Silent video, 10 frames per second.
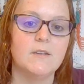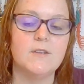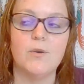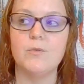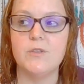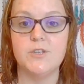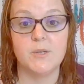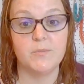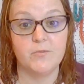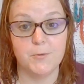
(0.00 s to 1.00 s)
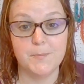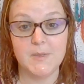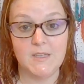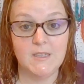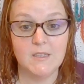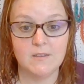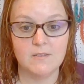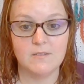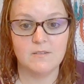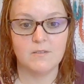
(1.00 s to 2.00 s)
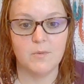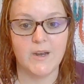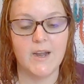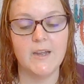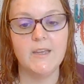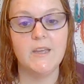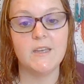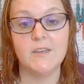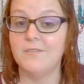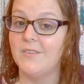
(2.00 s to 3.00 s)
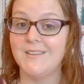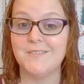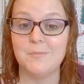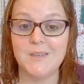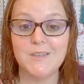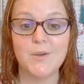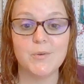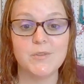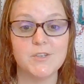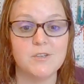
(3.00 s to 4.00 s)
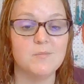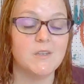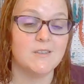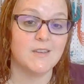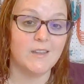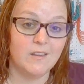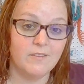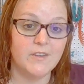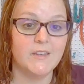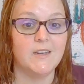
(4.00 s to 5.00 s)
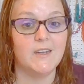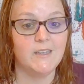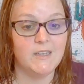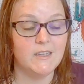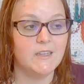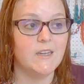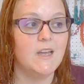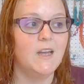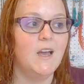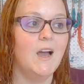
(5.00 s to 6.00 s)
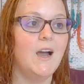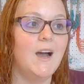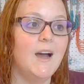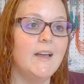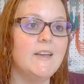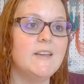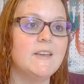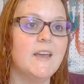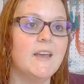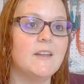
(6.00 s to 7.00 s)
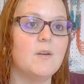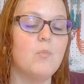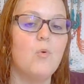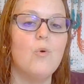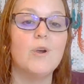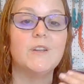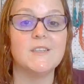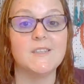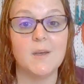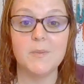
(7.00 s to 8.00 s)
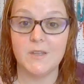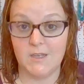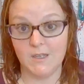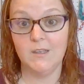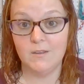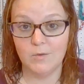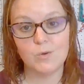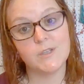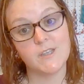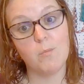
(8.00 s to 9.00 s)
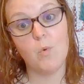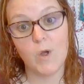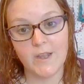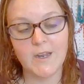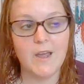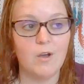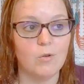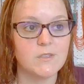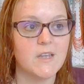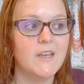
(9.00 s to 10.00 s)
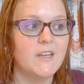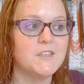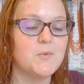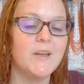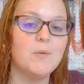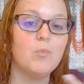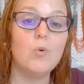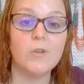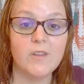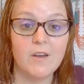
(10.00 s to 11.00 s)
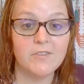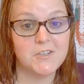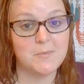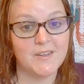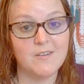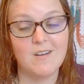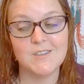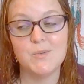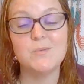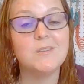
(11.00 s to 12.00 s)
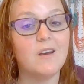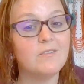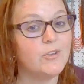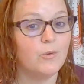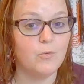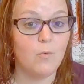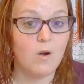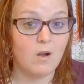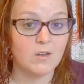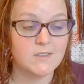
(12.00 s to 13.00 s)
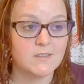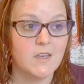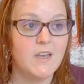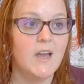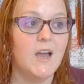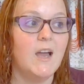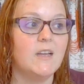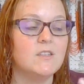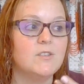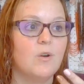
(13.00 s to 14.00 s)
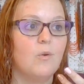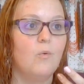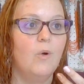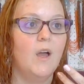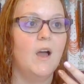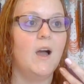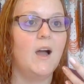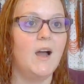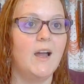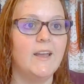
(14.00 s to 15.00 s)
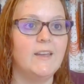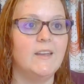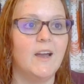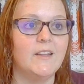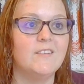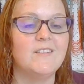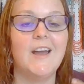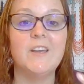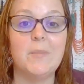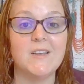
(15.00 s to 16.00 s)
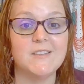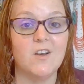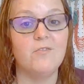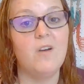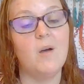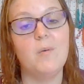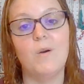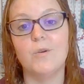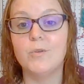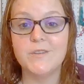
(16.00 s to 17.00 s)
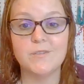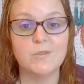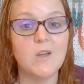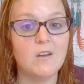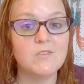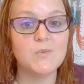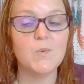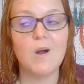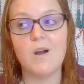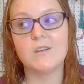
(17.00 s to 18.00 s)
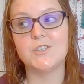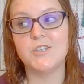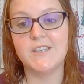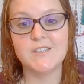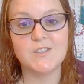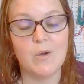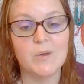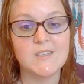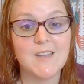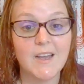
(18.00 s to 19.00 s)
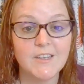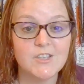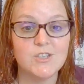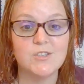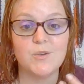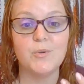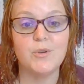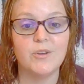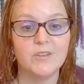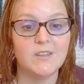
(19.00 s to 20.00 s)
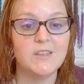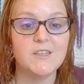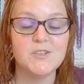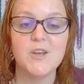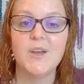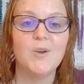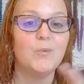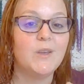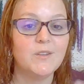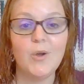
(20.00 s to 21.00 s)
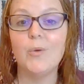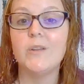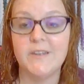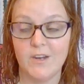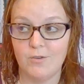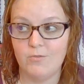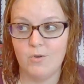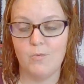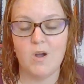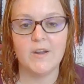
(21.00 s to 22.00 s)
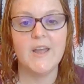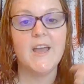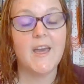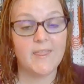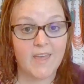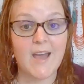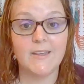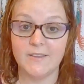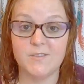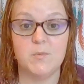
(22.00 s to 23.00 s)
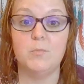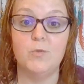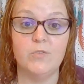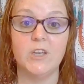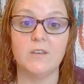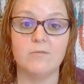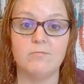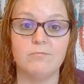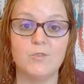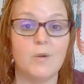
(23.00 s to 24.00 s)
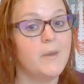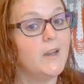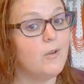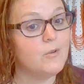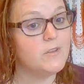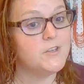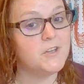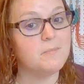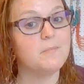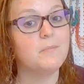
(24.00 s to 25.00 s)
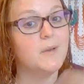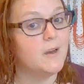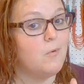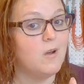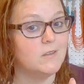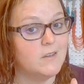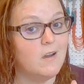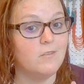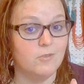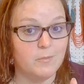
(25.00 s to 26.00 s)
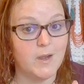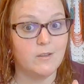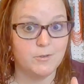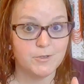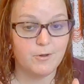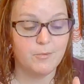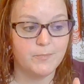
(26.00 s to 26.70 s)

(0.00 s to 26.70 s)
go to the gym for me, when I can't convince me to go to the gym because I love it and I need it, I can pour into something or someone else. And so I can pour love into my dogs who love to go to walks. And so I psych myself up. Oh, Crystal loves the walk. She gets so excited. She's so good on the leash. We can totally take her for a walk. And that gets me moving. So I may not go to the gym, but I walk the dog for a mile or so.